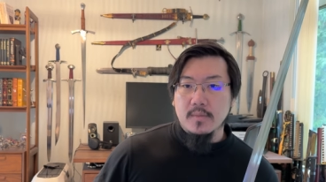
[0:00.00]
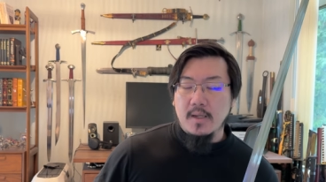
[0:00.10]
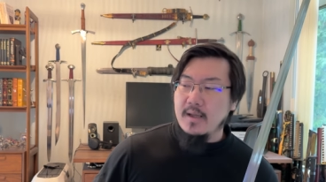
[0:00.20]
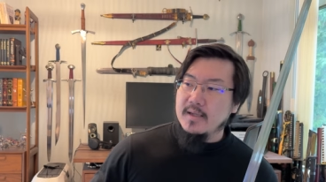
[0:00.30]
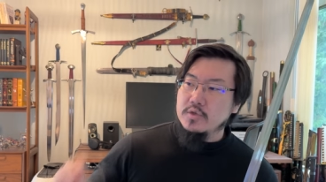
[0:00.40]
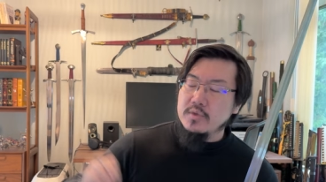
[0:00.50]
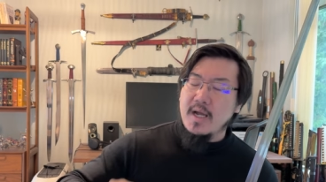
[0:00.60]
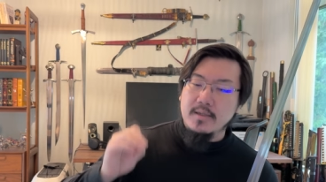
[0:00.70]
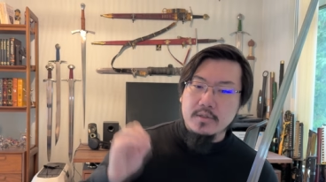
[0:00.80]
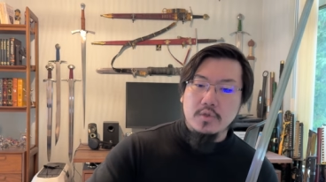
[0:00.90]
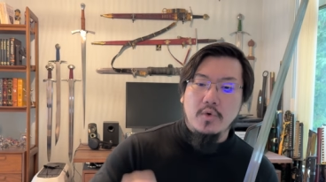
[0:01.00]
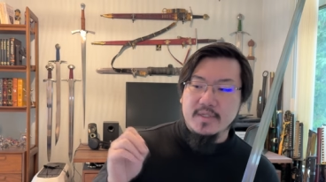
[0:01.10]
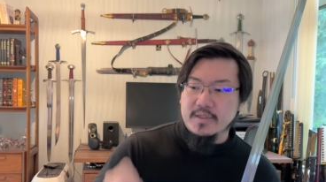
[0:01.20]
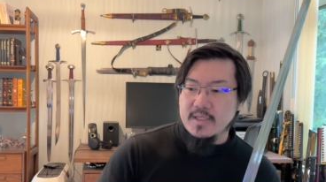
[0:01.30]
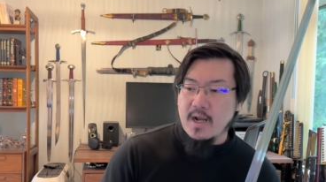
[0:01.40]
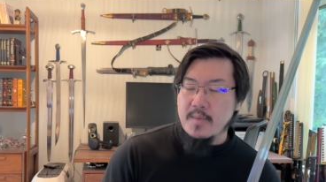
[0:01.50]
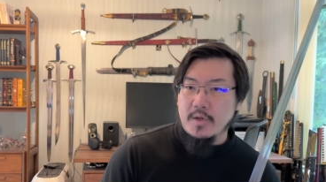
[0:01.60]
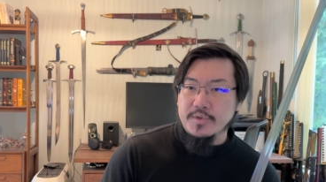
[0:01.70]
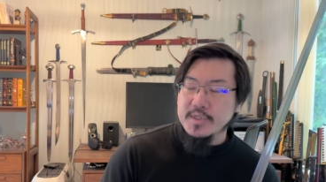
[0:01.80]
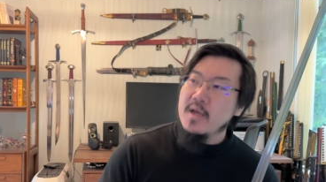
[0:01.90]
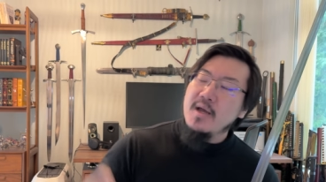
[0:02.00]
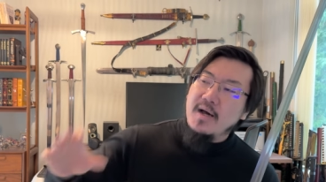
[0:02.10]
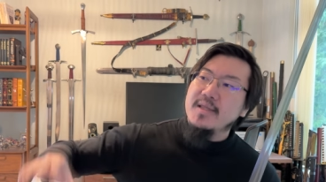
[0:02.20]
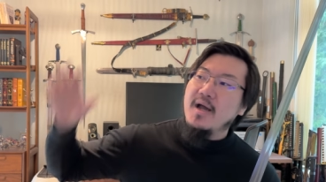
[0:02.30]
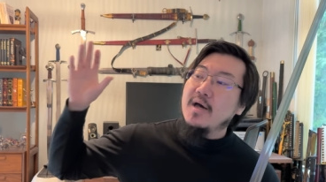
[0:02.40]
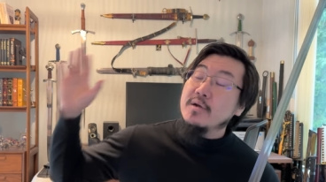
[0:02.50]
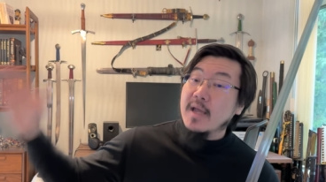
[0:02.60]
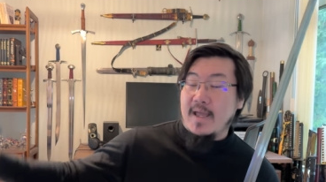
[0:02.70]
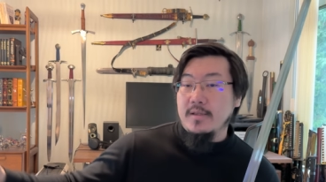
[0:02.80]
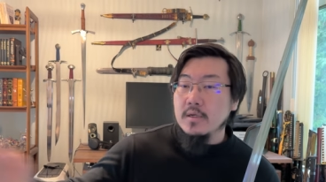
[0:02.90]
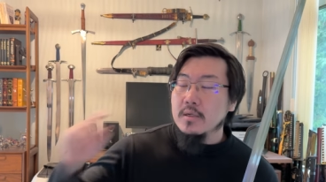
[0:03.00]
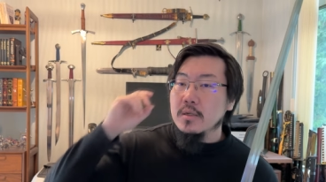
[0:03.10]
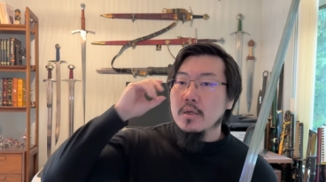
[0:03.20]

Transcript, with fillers: I, I do not endorse their stock models. On the other hand,